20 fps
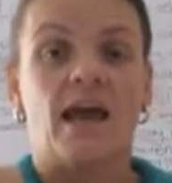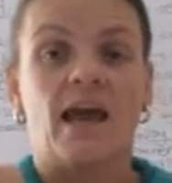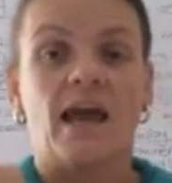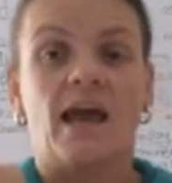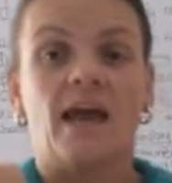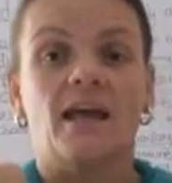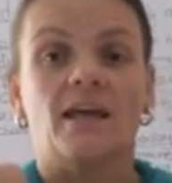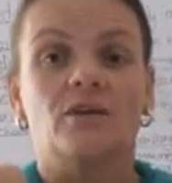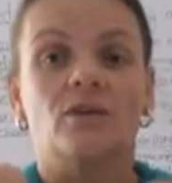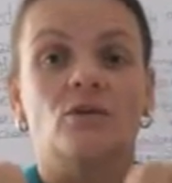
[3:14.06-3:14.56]

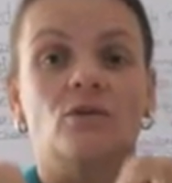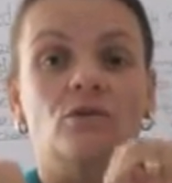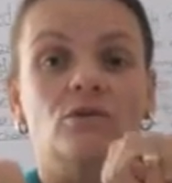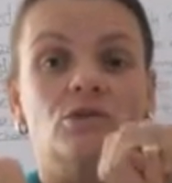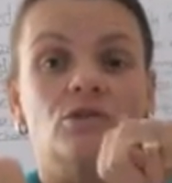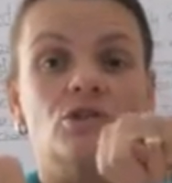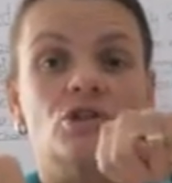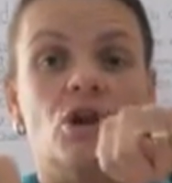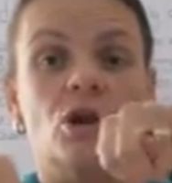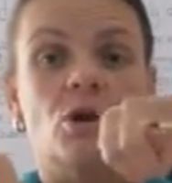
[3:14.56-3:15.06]
and
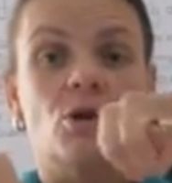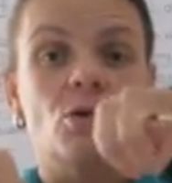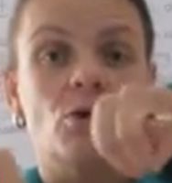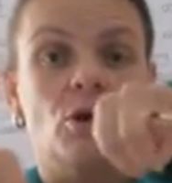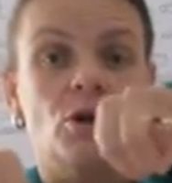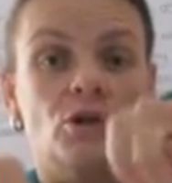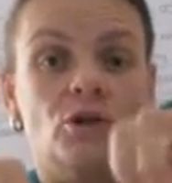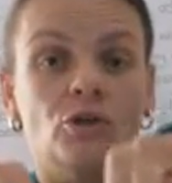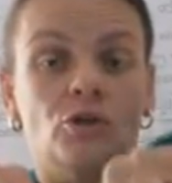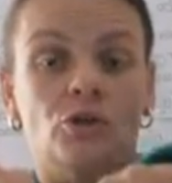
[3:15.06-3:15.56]
also
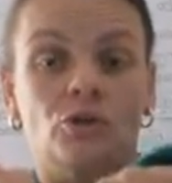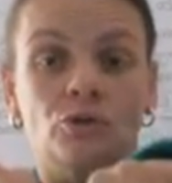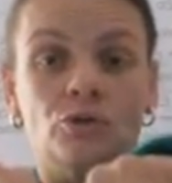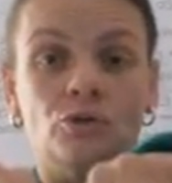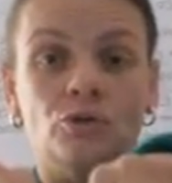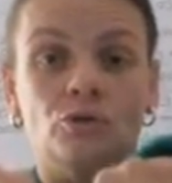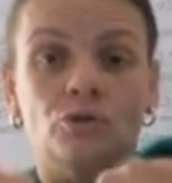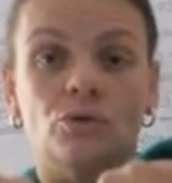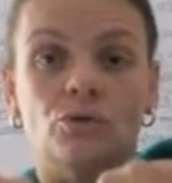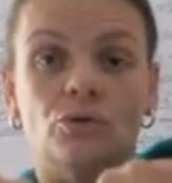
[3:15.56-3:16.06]

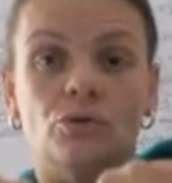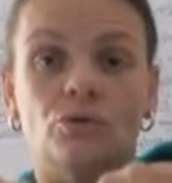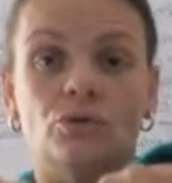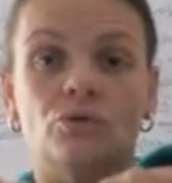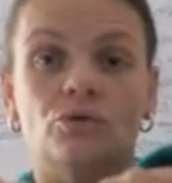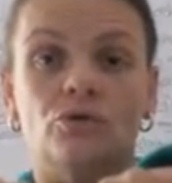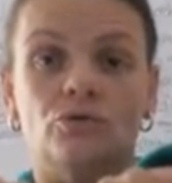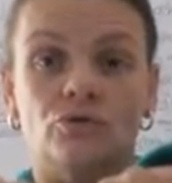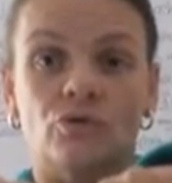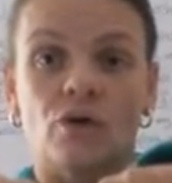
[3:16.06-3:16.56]

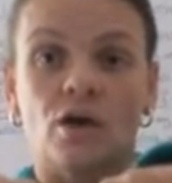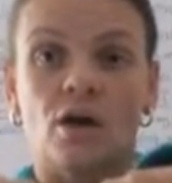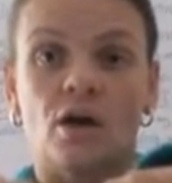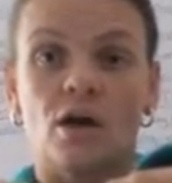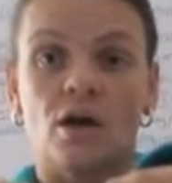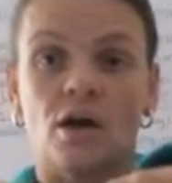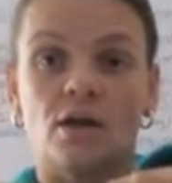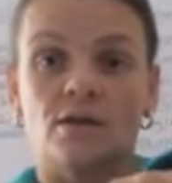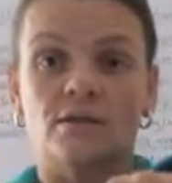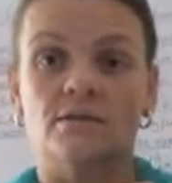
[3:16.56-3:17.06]

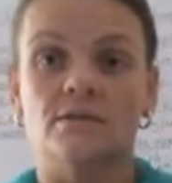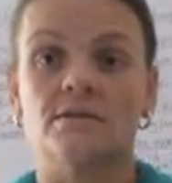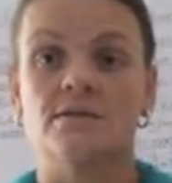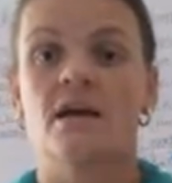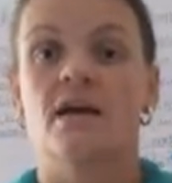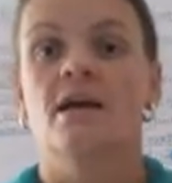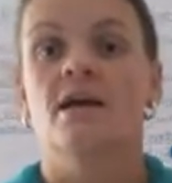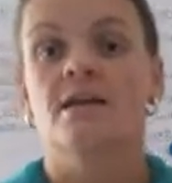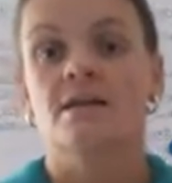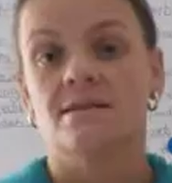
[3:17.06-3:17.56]
neutrons.
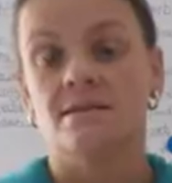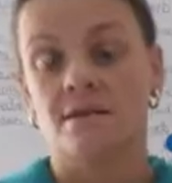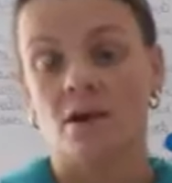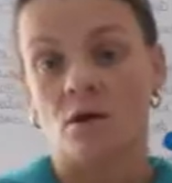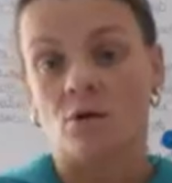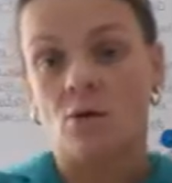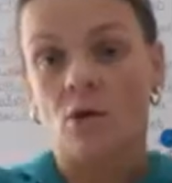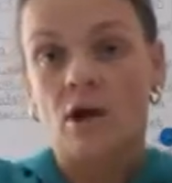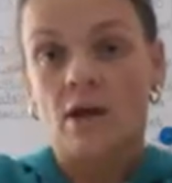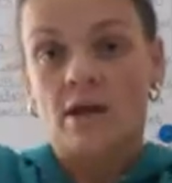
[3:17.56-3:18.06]

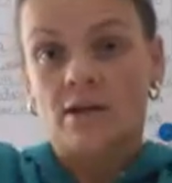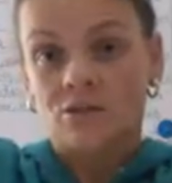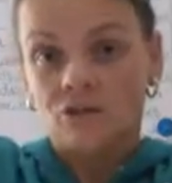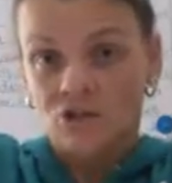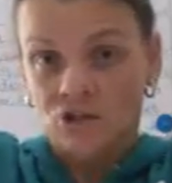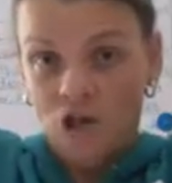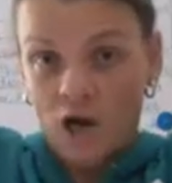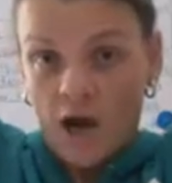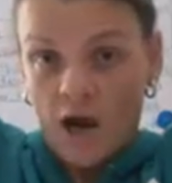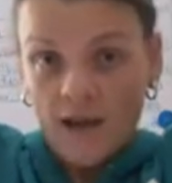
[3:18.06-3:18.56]
So,
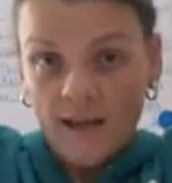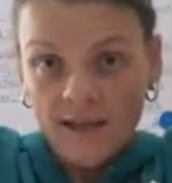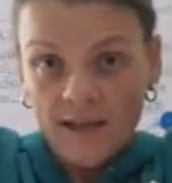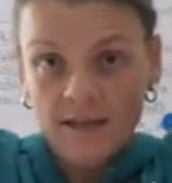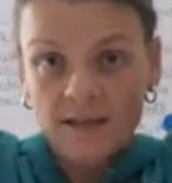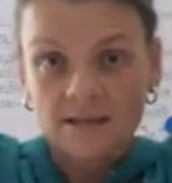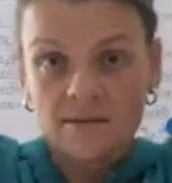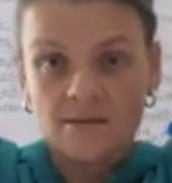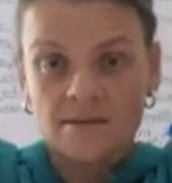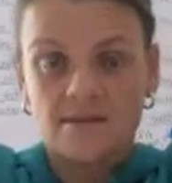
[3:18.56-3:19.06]

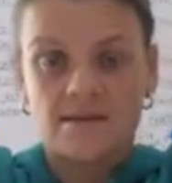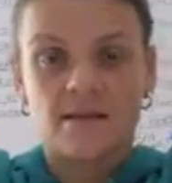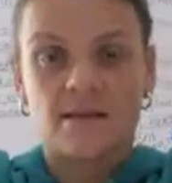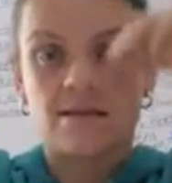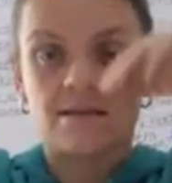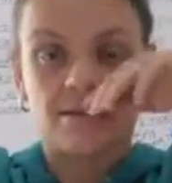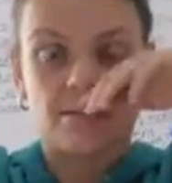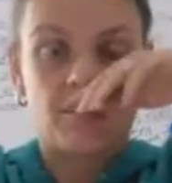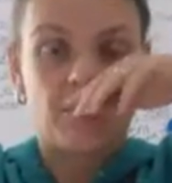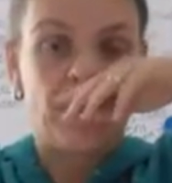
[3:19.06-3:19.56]
giants
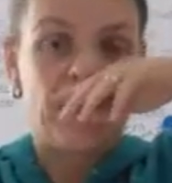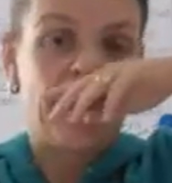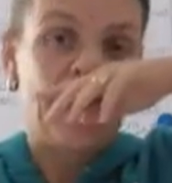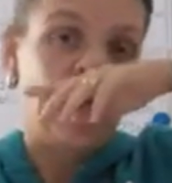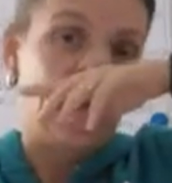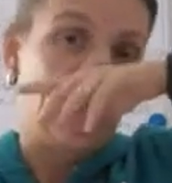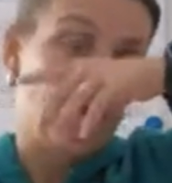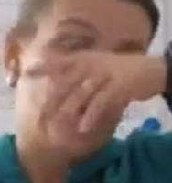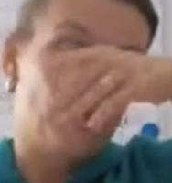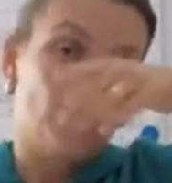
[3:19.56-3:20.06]
is
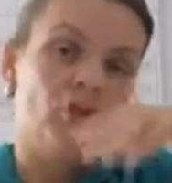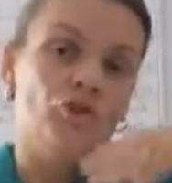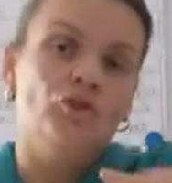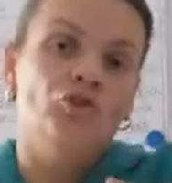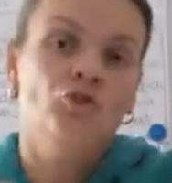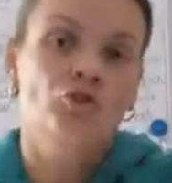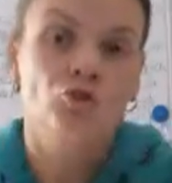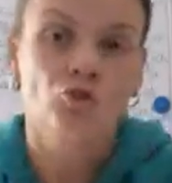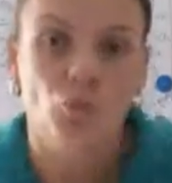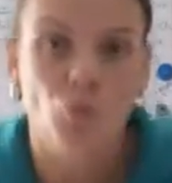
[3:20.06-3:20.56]
big,
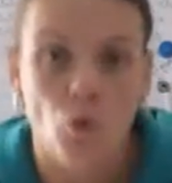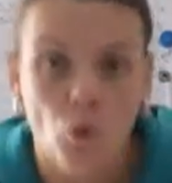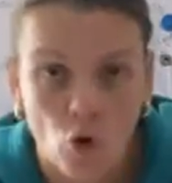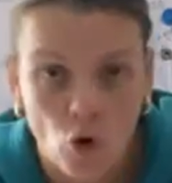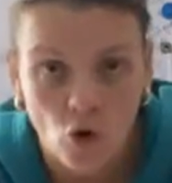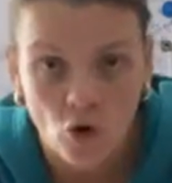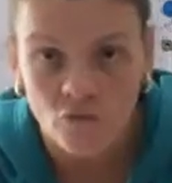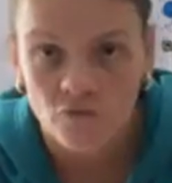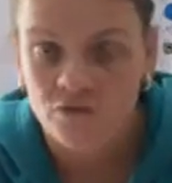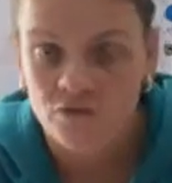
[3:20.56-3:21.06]

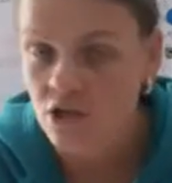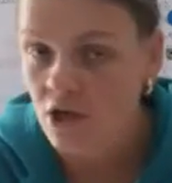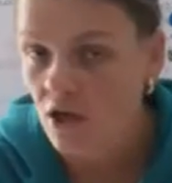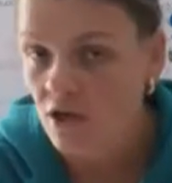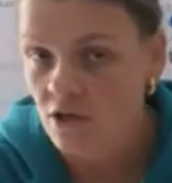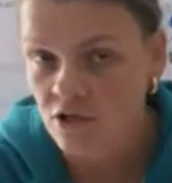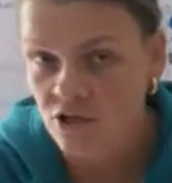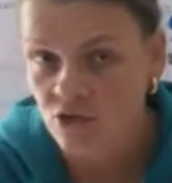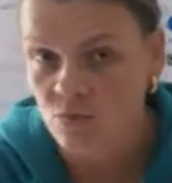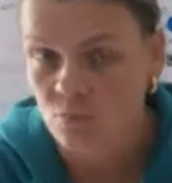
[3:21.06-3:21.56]
dwarfs
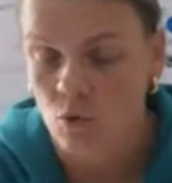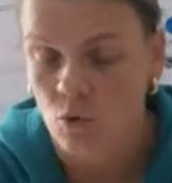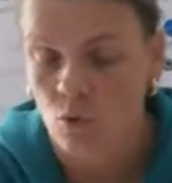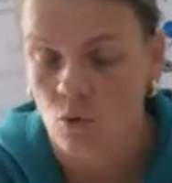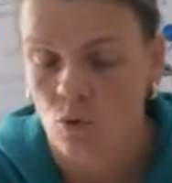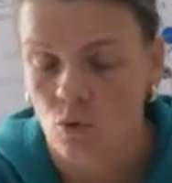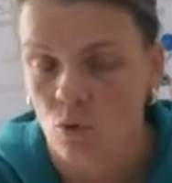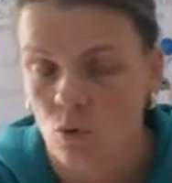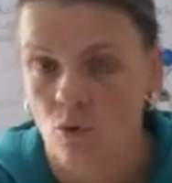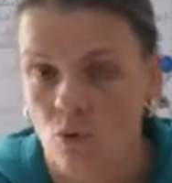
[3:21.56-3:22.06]
are
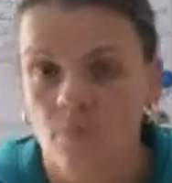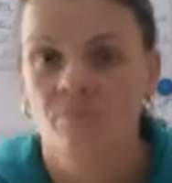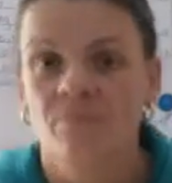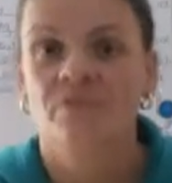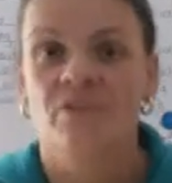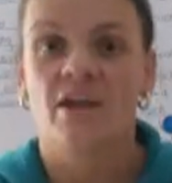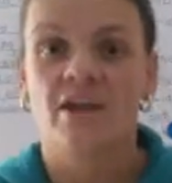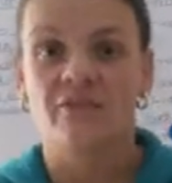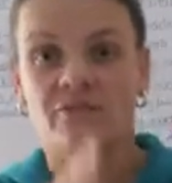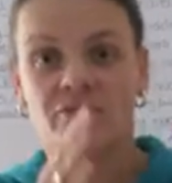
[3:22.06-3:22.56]
small,
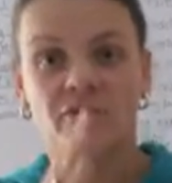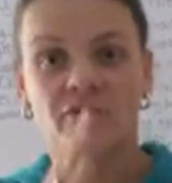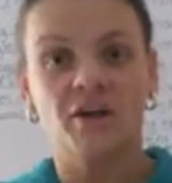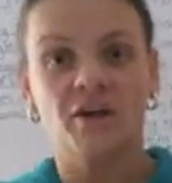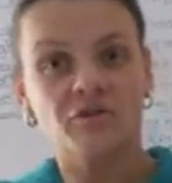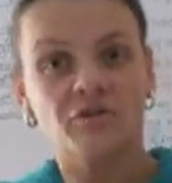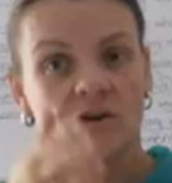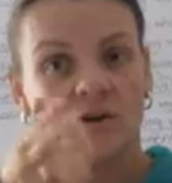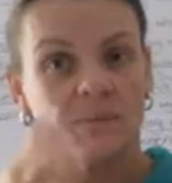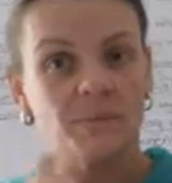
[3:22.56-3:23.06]

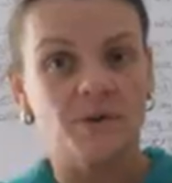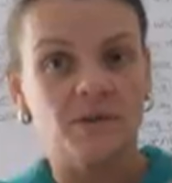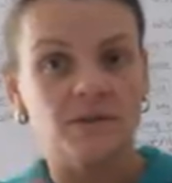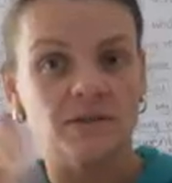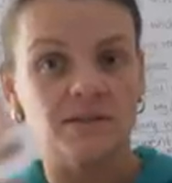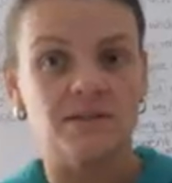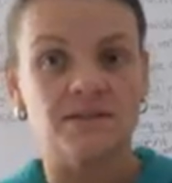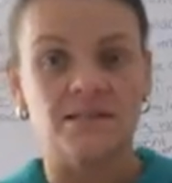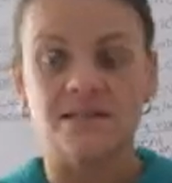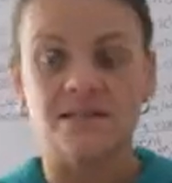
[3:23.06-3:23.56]

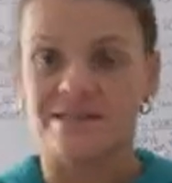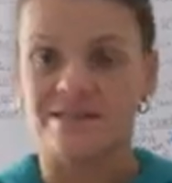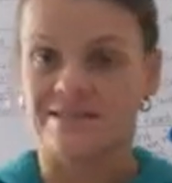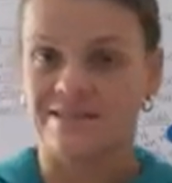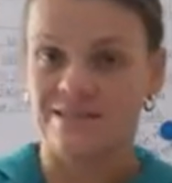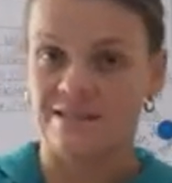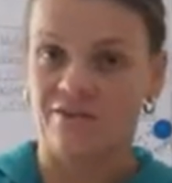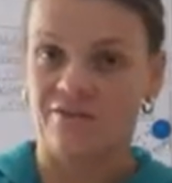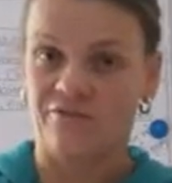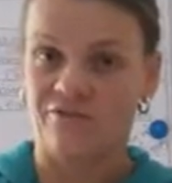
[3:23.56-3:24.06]
variables is
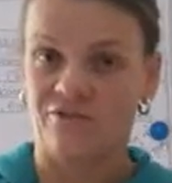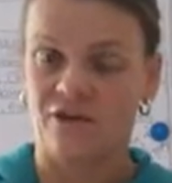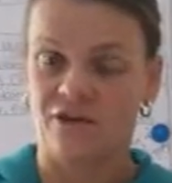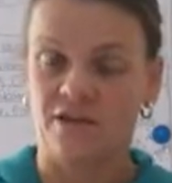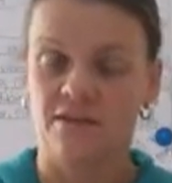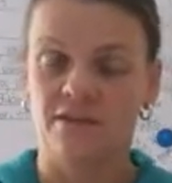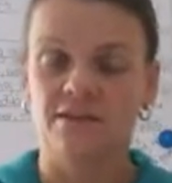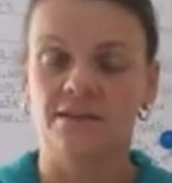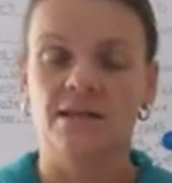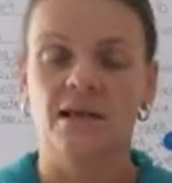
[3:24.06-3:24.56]

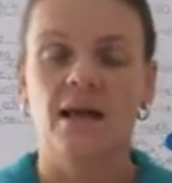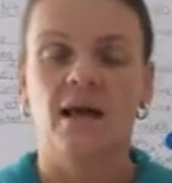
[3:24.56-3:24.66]
different,